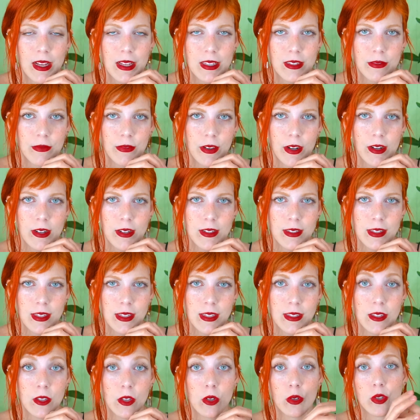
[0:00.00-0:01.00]
As far as
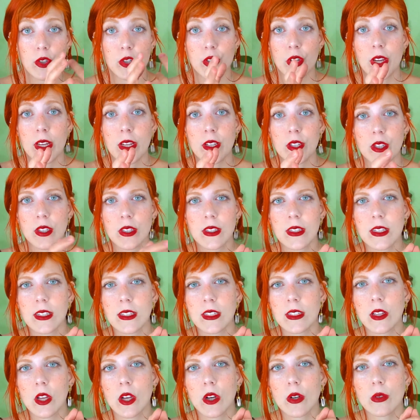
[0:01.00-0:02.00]
his
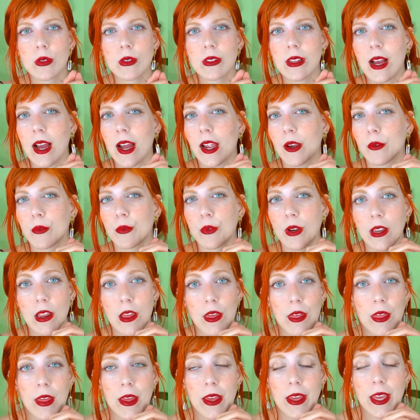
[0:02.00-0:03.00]
conscientiousness goes, I
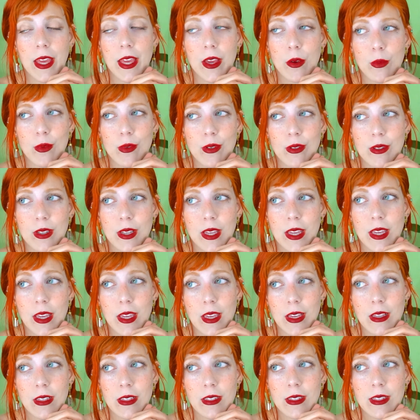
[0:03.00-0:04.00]
really think
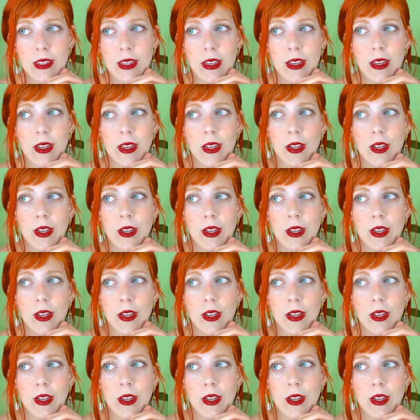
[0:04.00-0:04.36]
he is